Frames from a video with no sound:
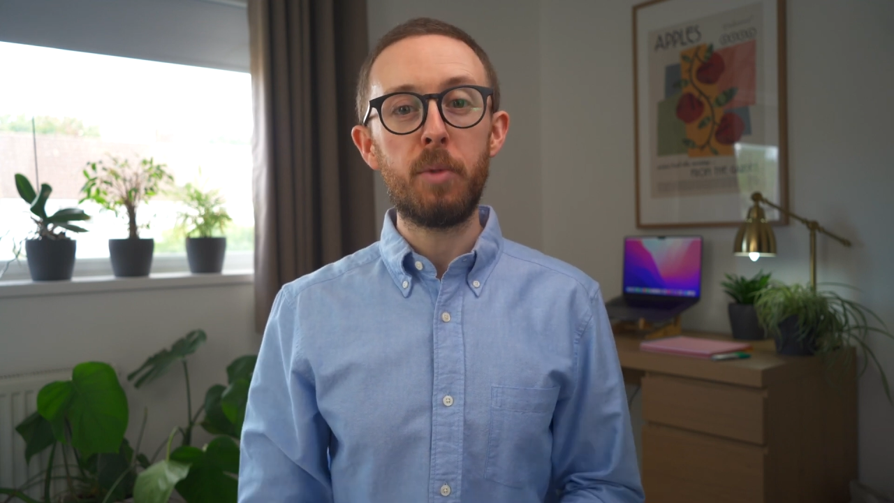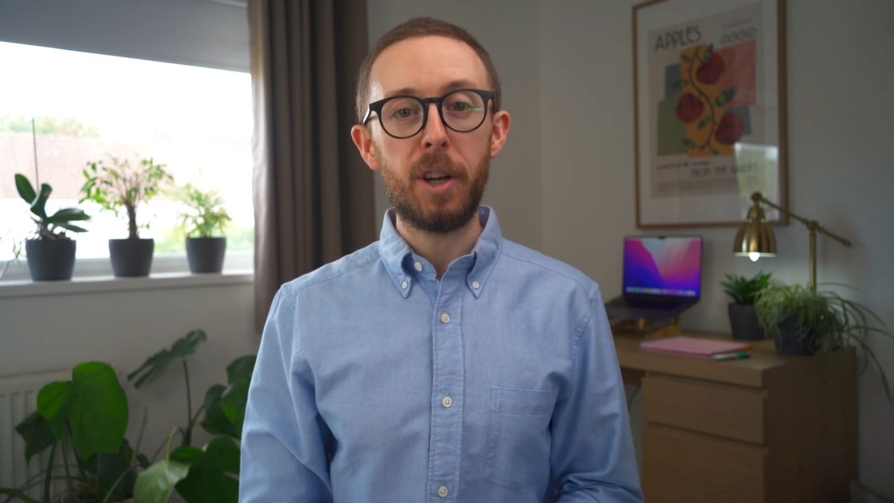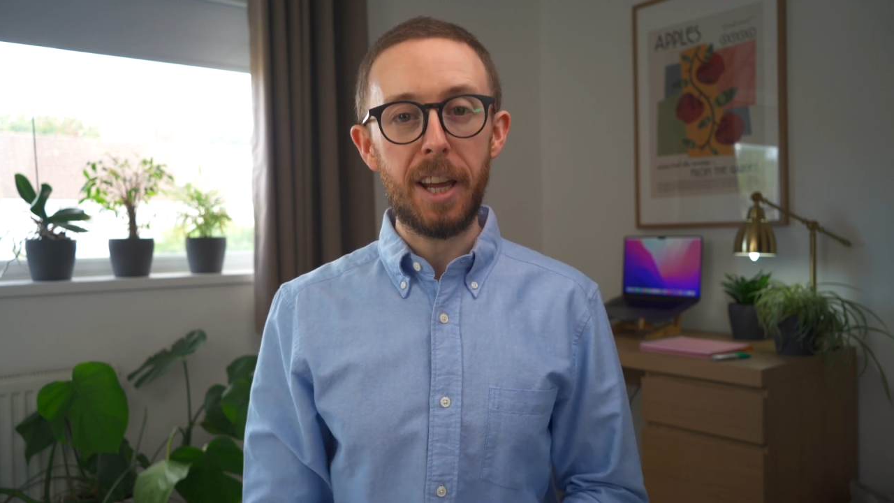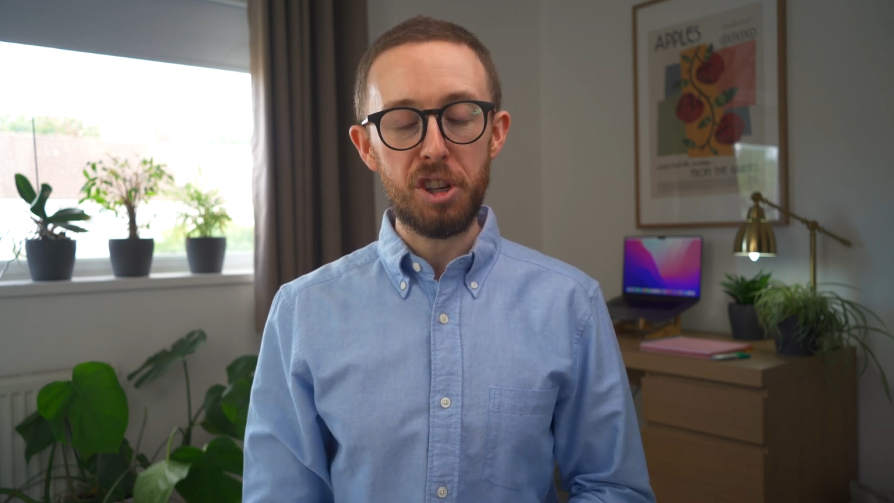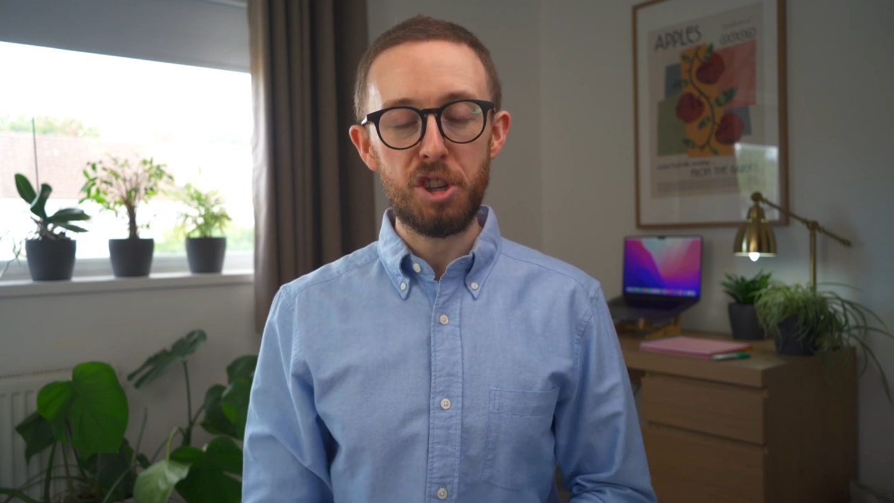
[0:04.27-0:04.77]

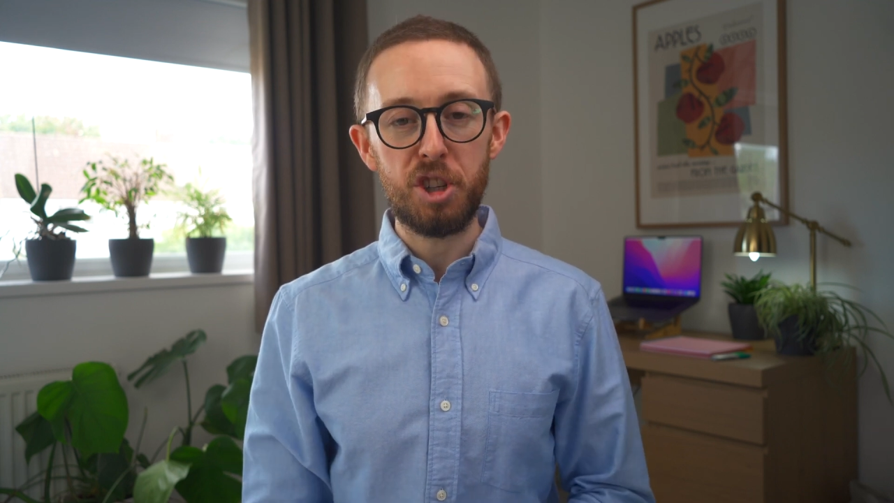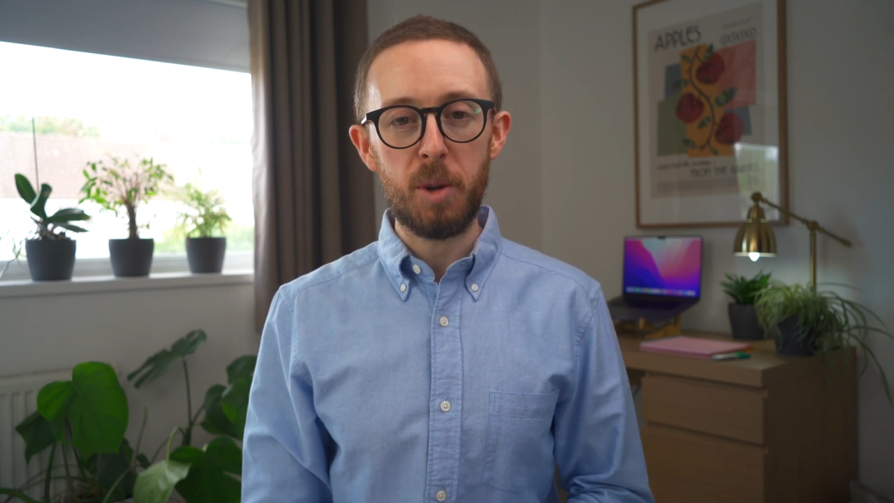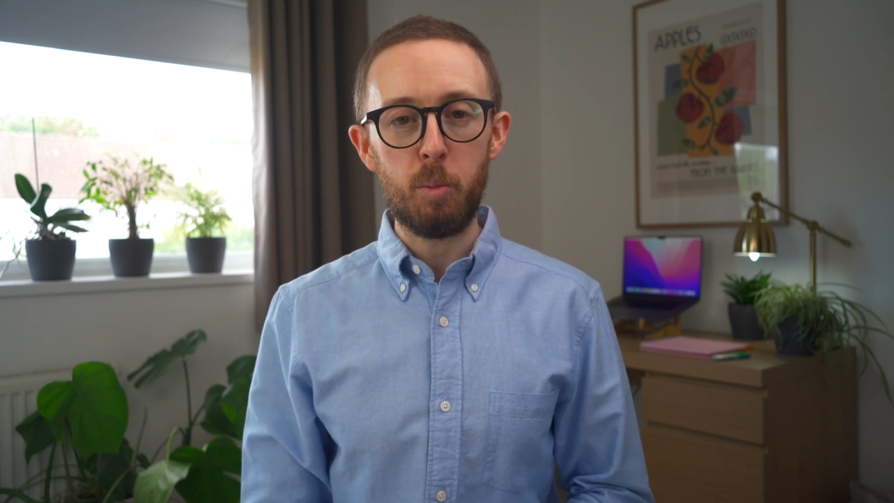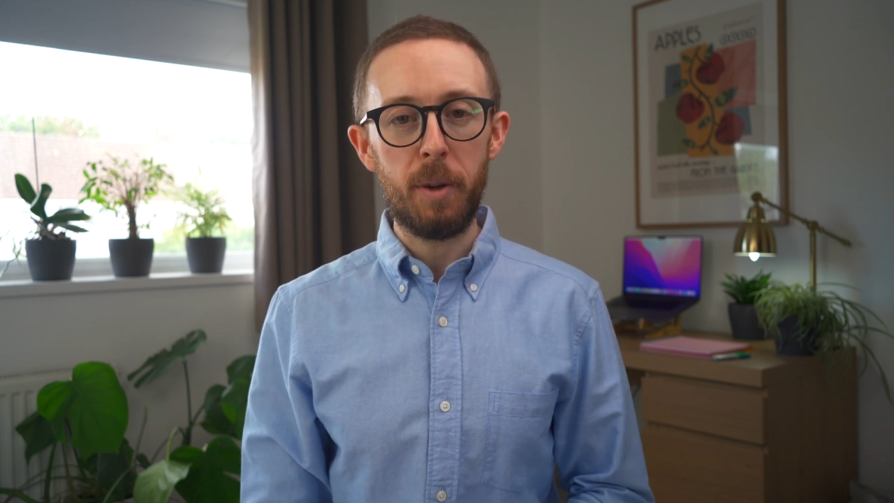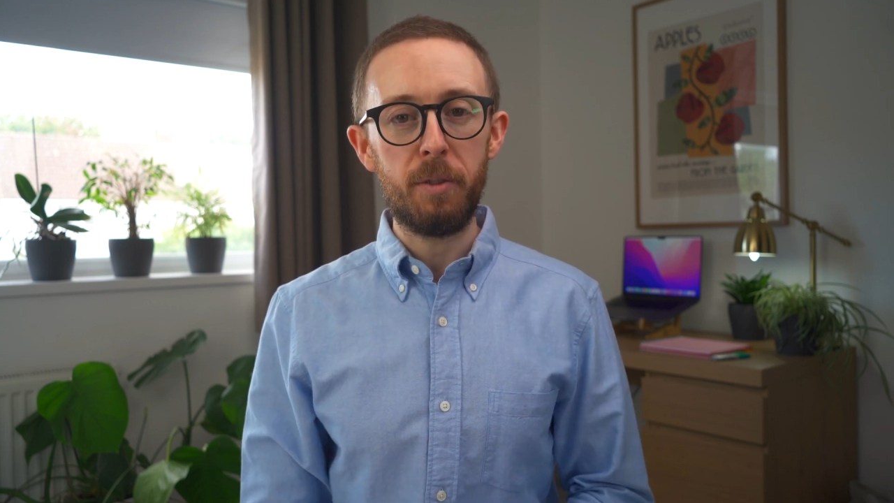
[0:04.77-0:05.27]
relationship with